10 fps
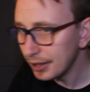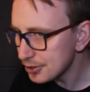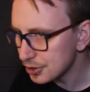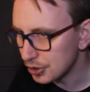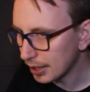
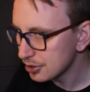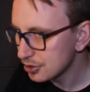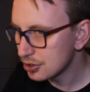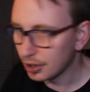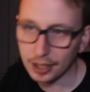suggests
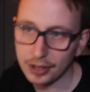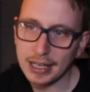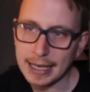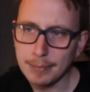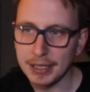that the
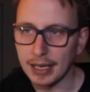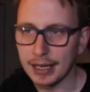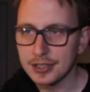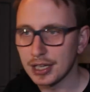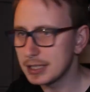
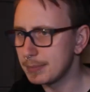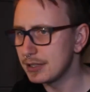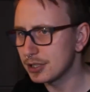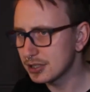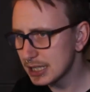APS has been
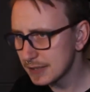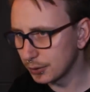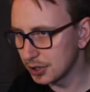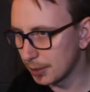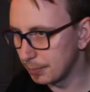successful to
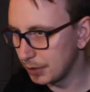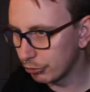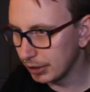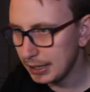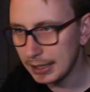some
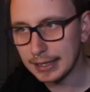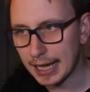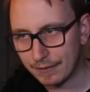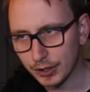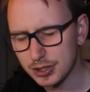degree in
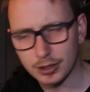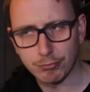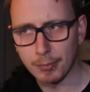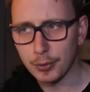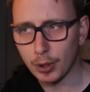efforts to
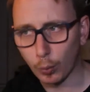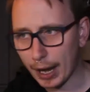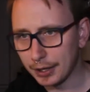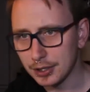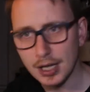promote
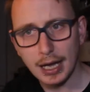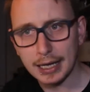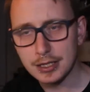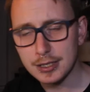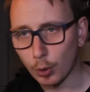awareness and
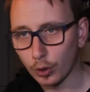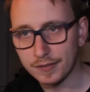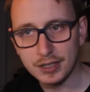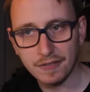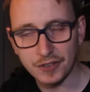support for
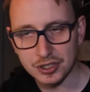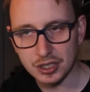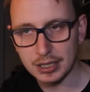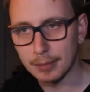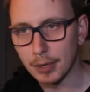diversity
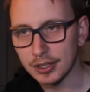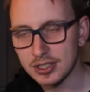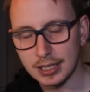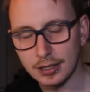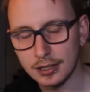among
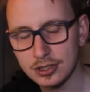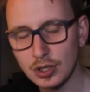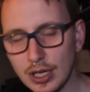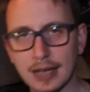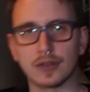senior staff."